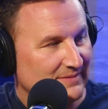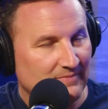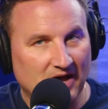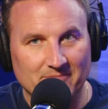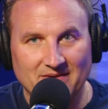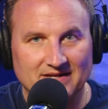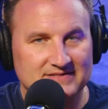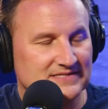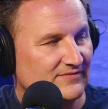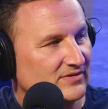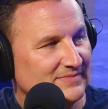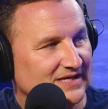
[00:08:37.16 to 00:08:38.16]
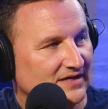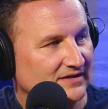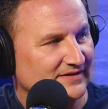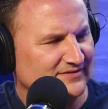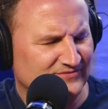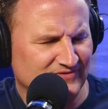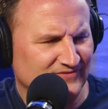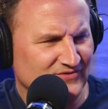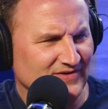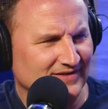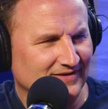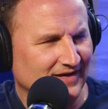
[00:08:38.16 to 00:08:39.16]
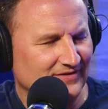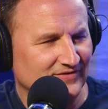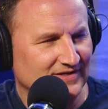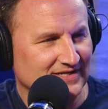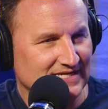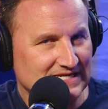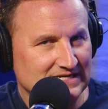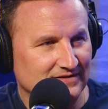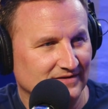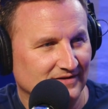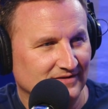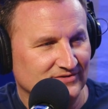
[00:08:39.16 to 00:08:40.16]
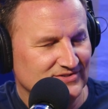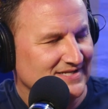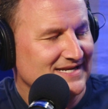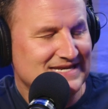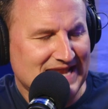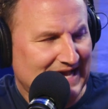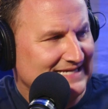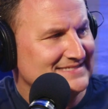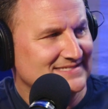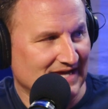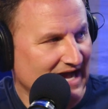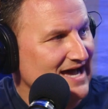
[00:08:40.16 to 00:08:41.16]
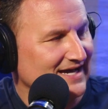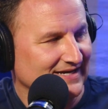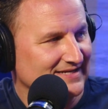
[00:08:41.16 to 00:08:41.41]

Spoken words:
My mom made us every meal, and really kind of just a nice guy.